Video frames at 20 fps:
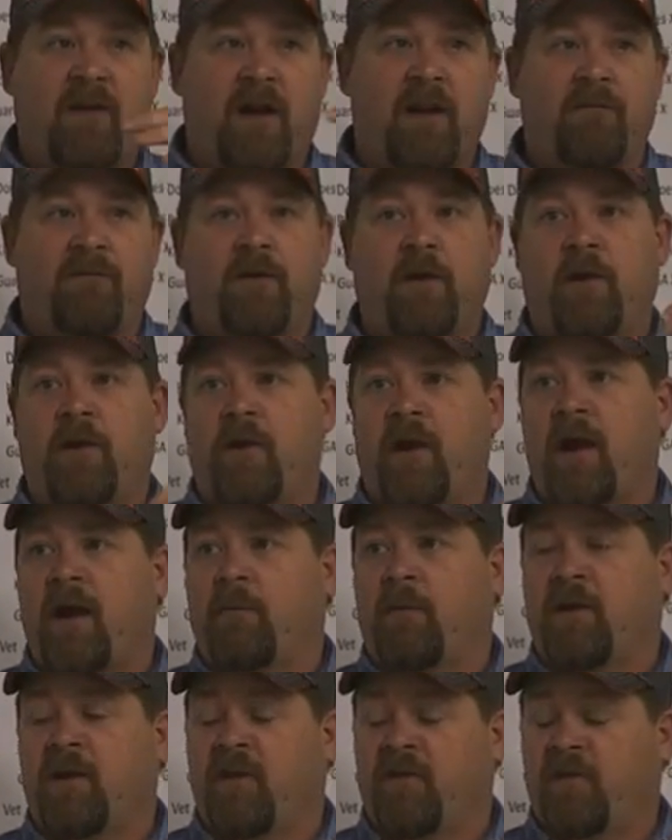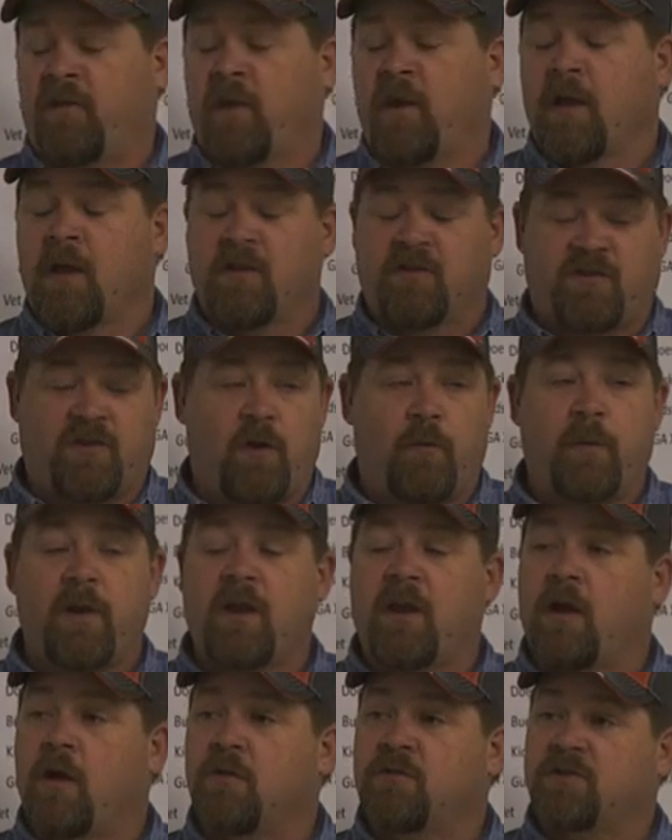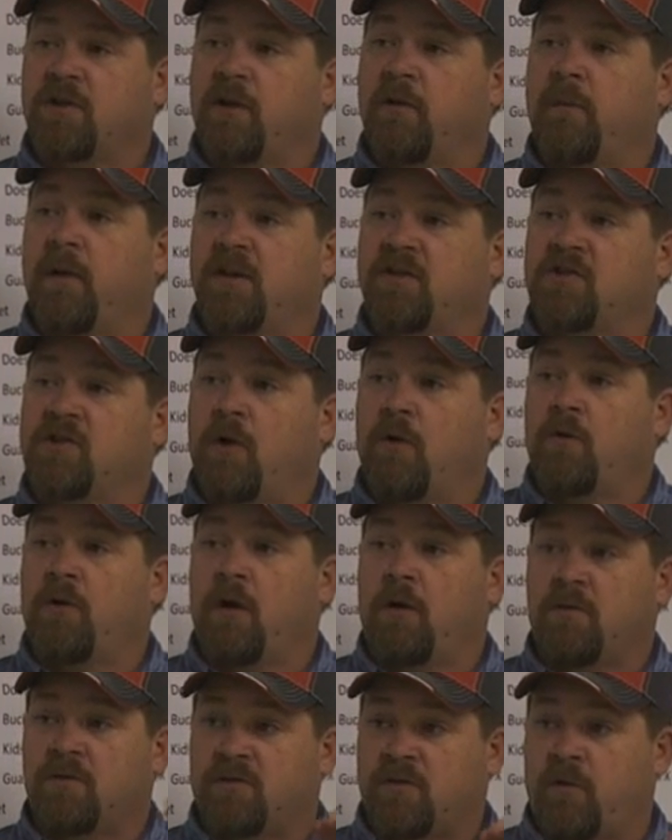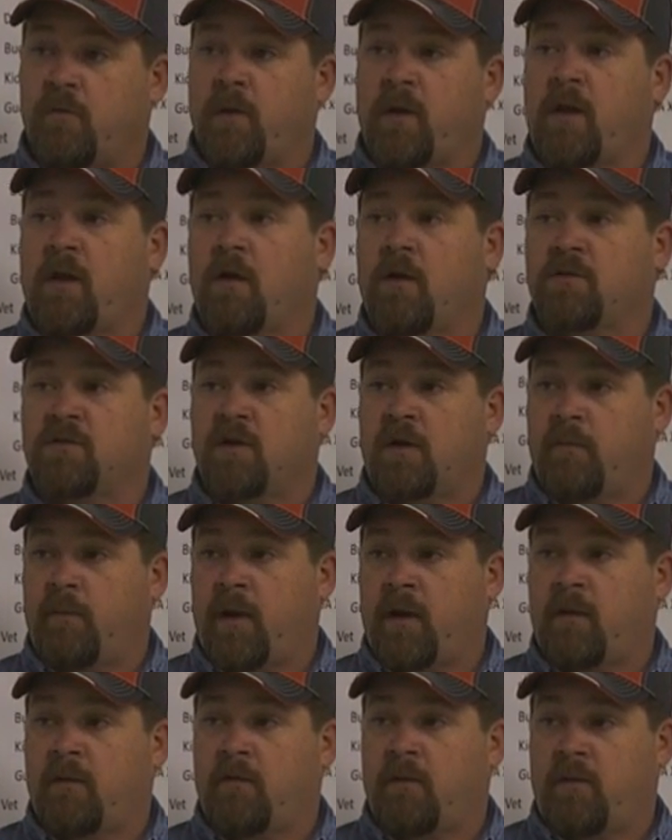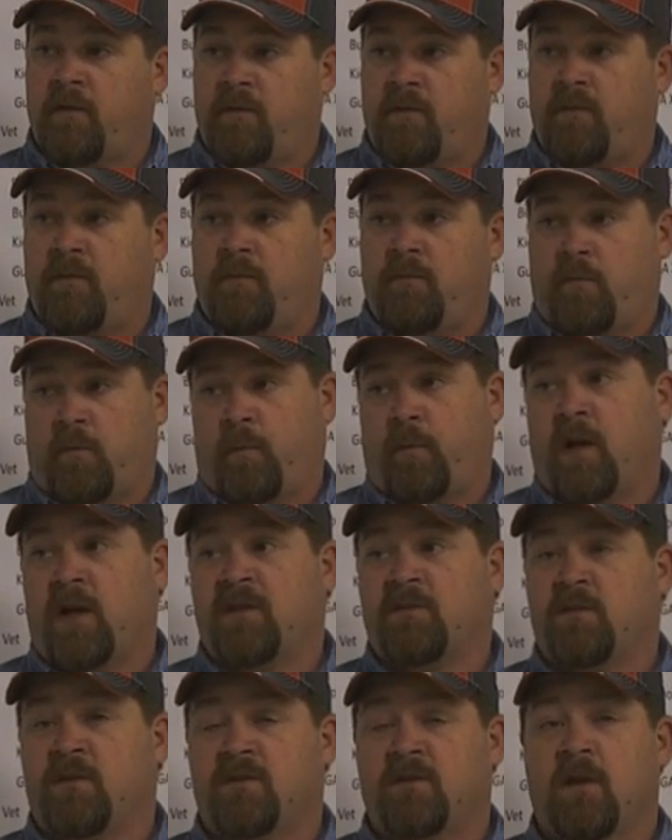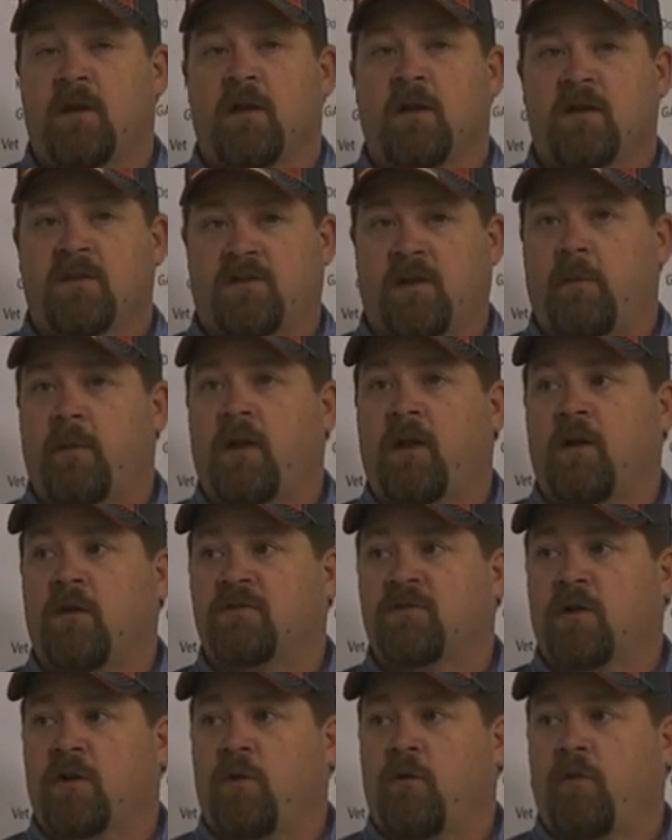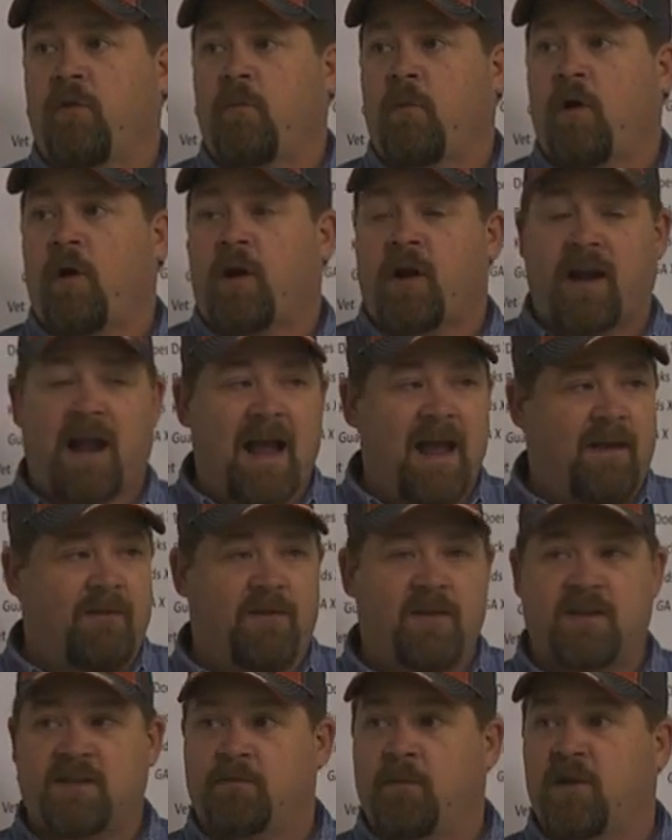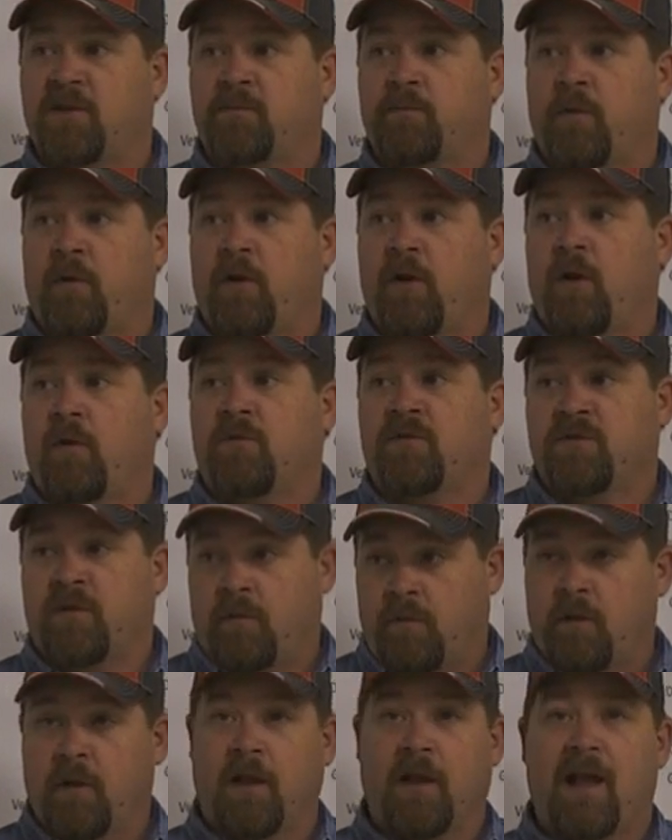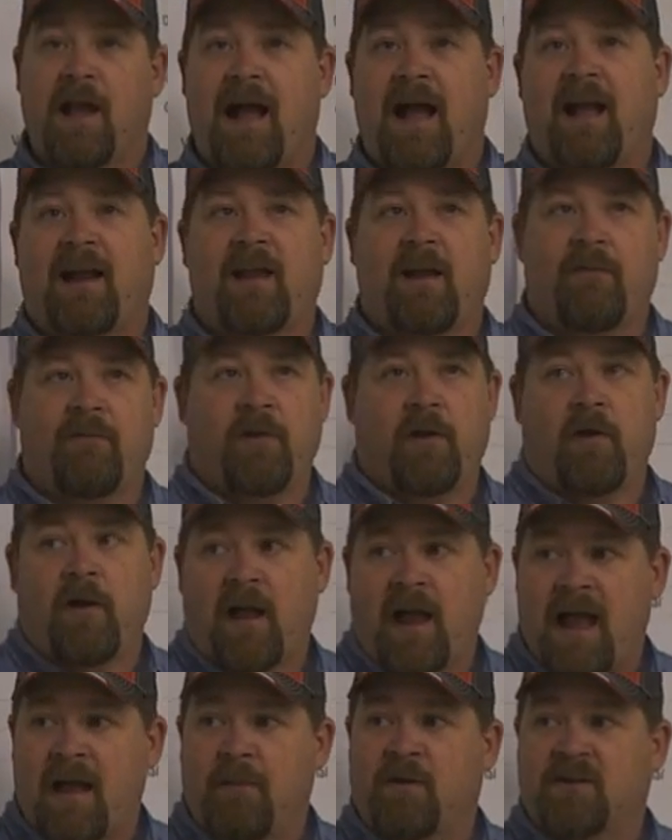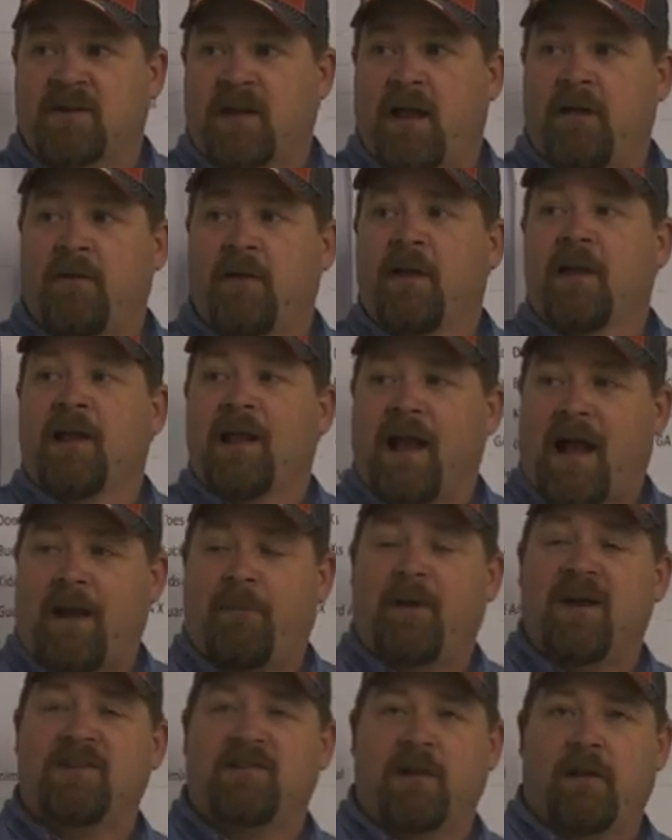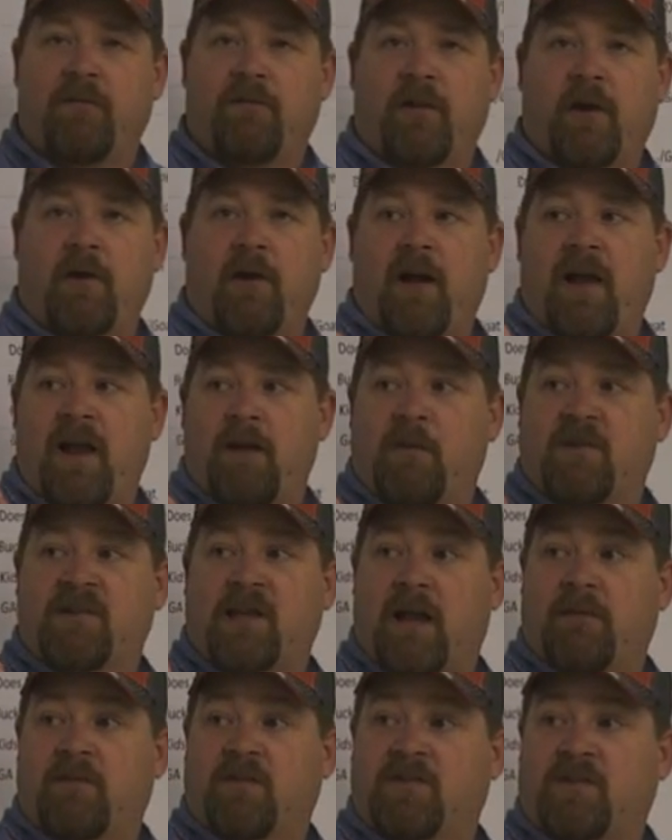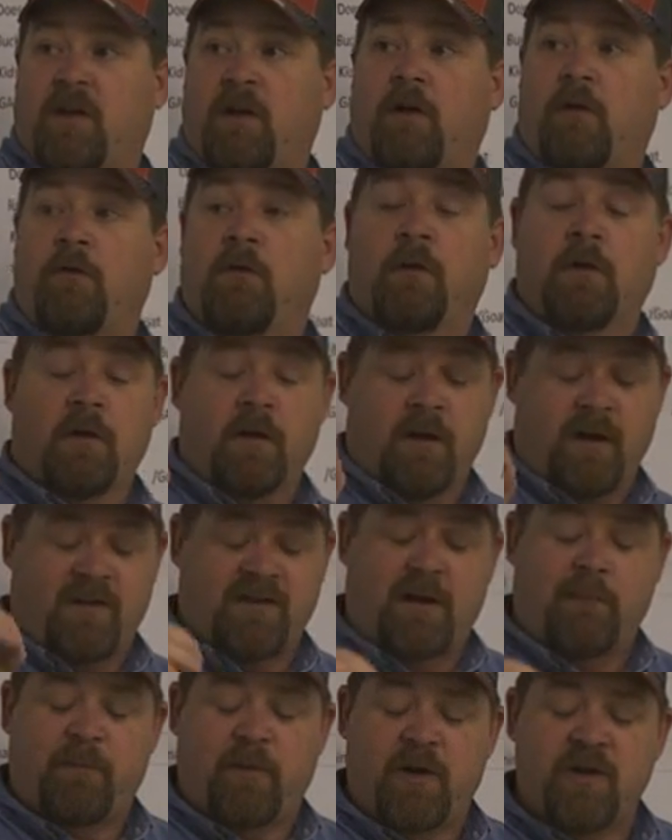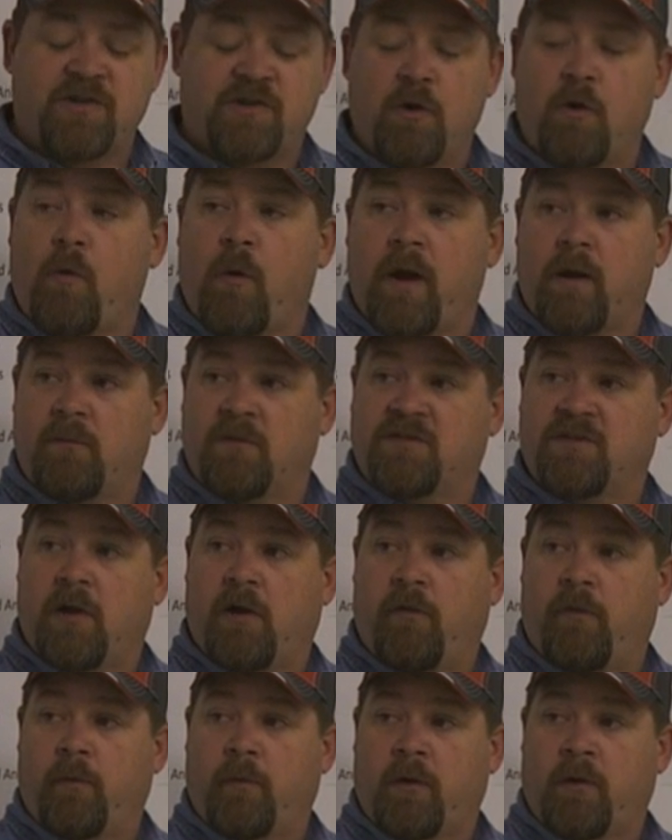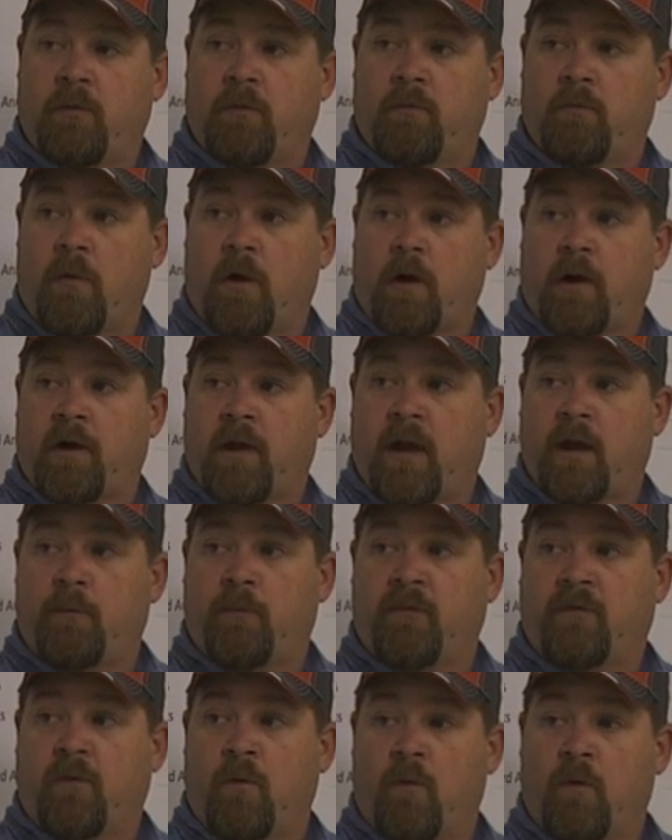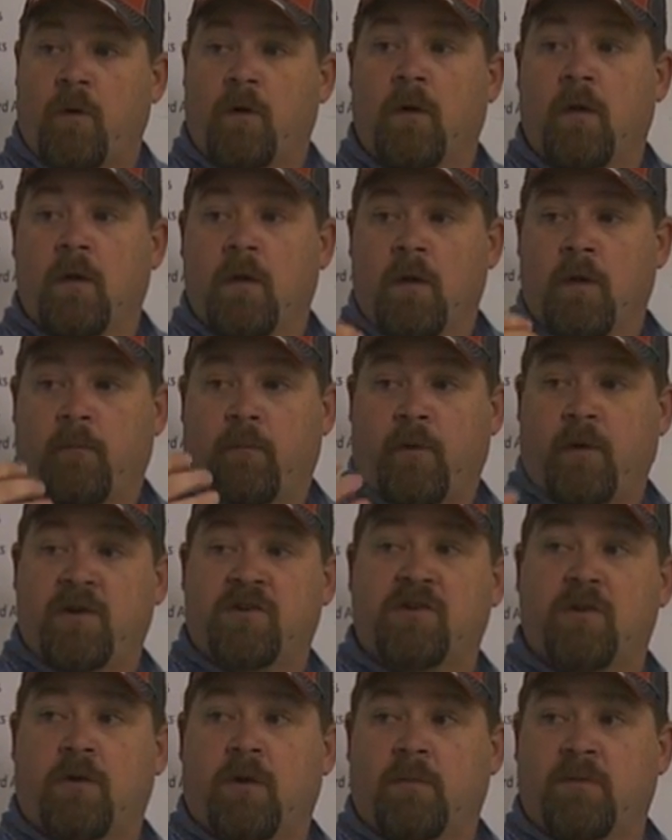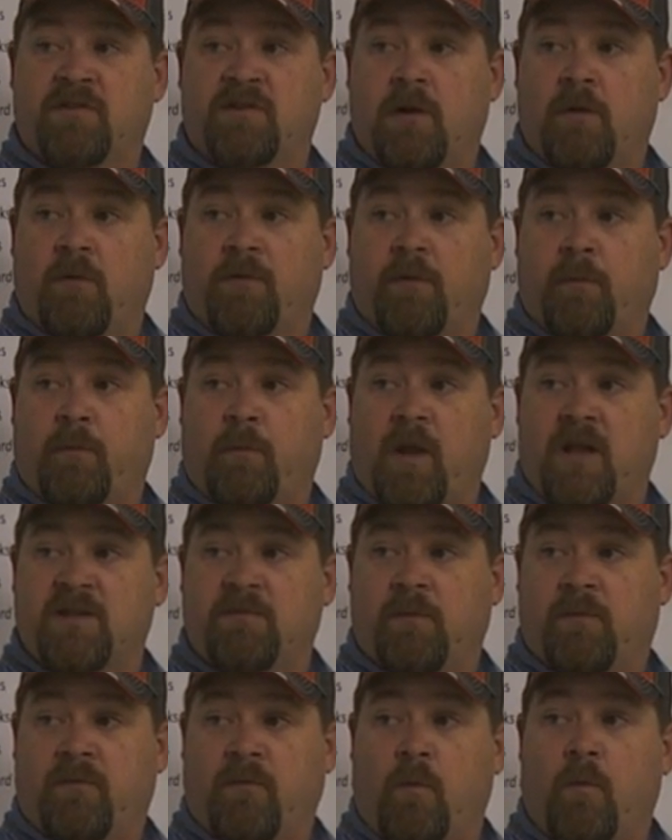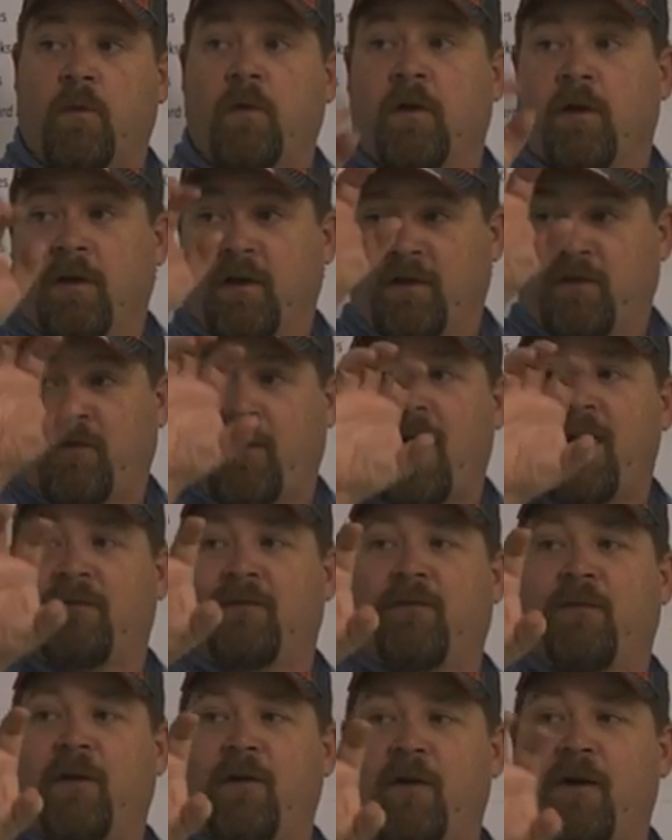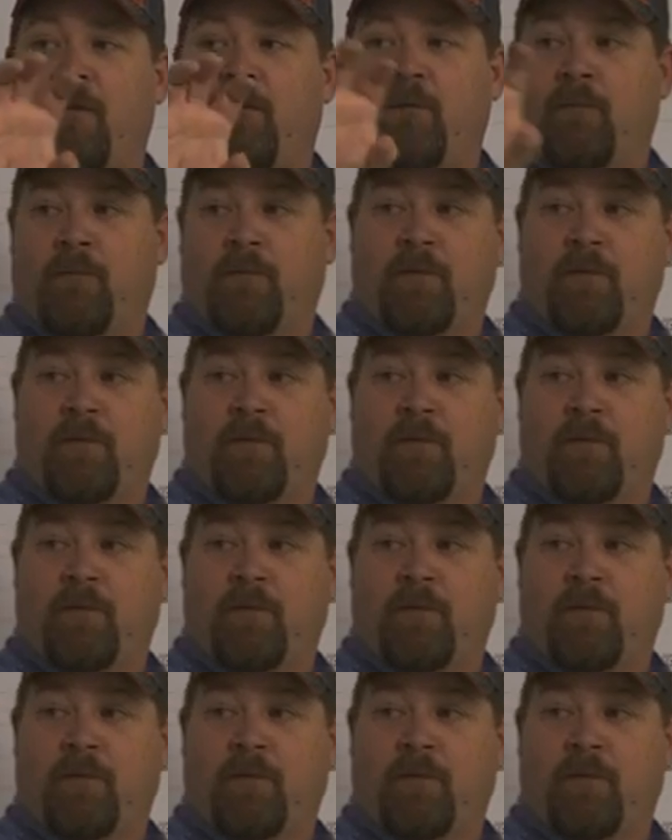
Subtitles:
got it figured out because so many goats are going to make show goats, so many goats are going to make replacements, so many goats are going to the market. I have this much per goat, so I kind of figure out how much I basically figure out how much I have to sell, because I'm pretty sure what I'm going to sell the market animals for, pretty sure I'm going to sell what the replacement's for, so I have to figure out,